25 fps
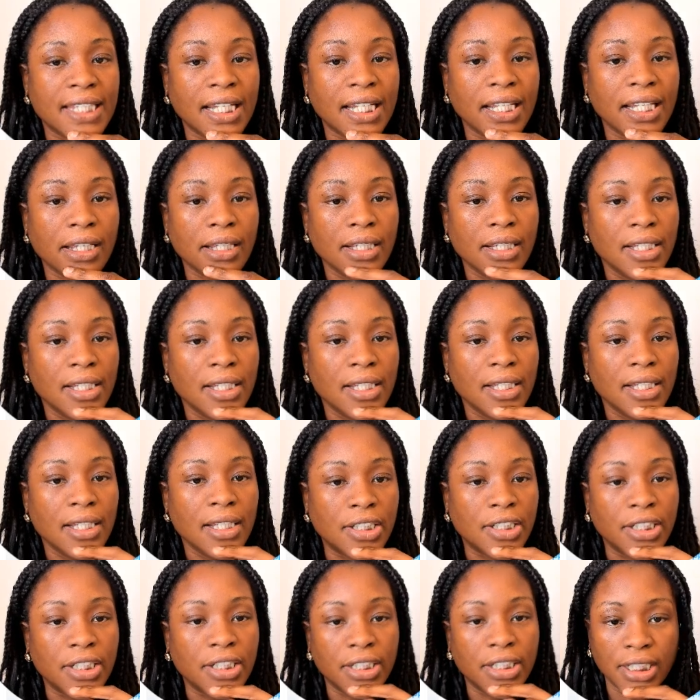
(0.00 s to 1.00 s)
selling,
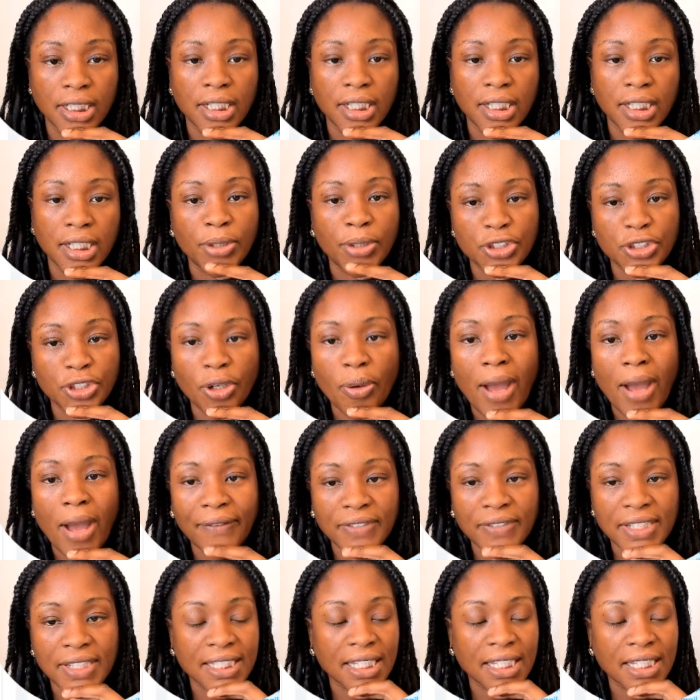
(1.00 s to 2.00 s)
good. because you don't
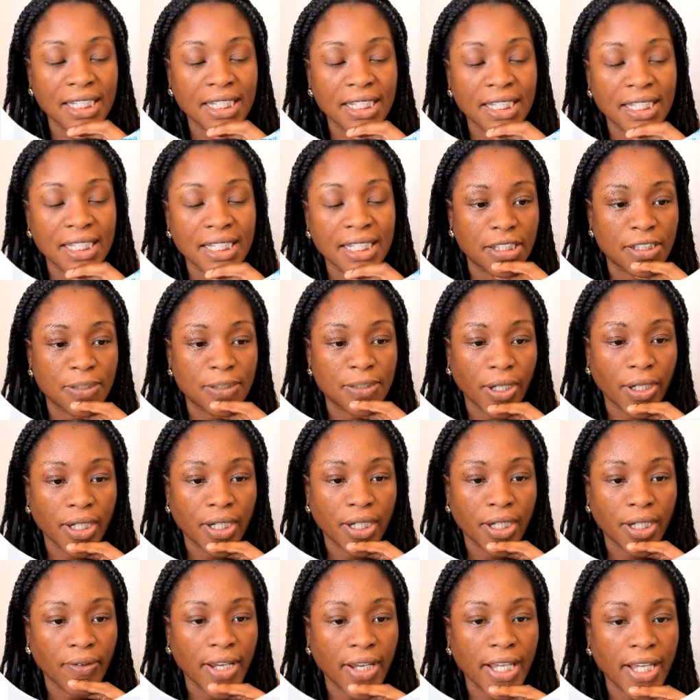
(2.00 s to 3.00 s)
have to sell to make this work.
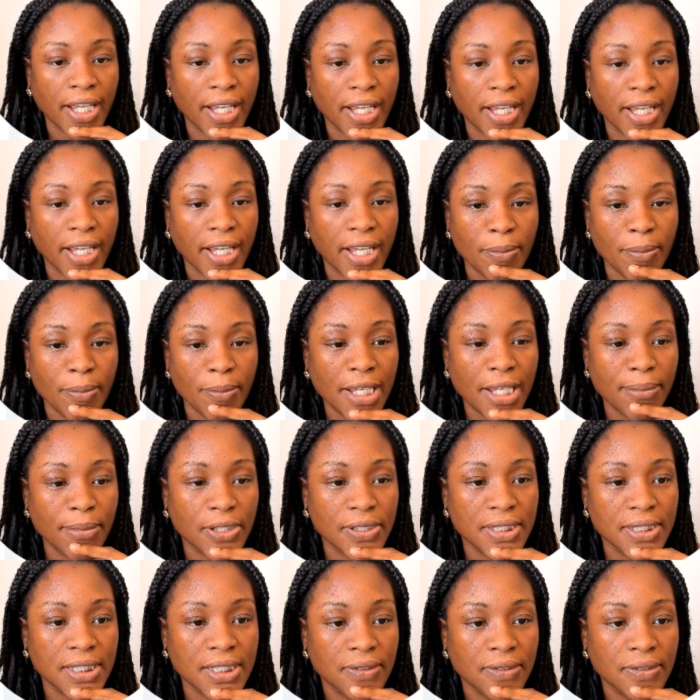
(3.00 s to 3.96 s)
Okay, this is one of my emails